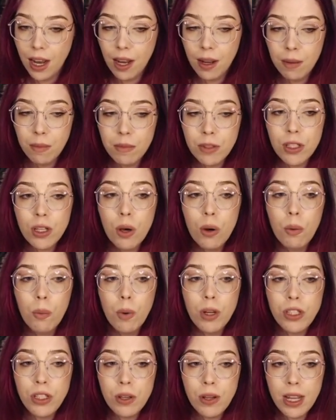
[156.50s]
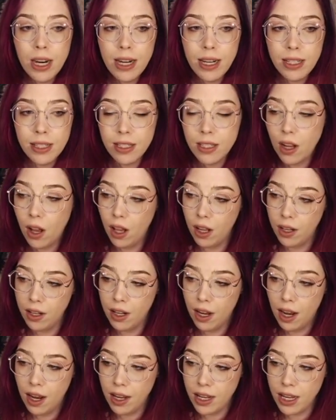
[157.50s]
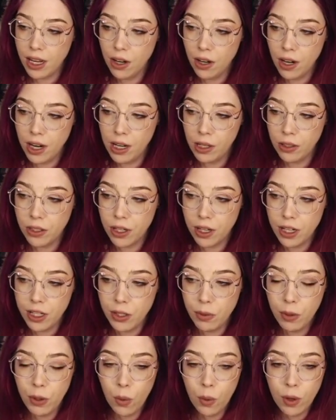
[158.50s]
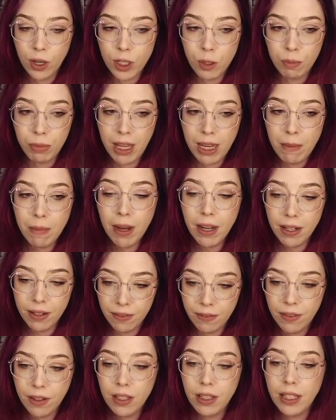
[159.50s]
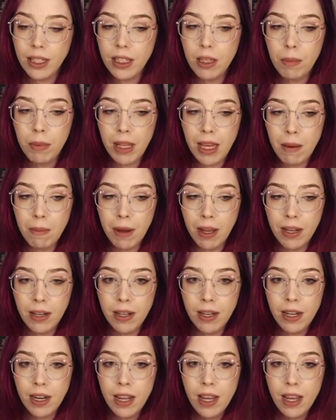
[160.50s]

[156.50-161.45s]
So once you get it installed, here it'll turn into an orange play button. Click the play button.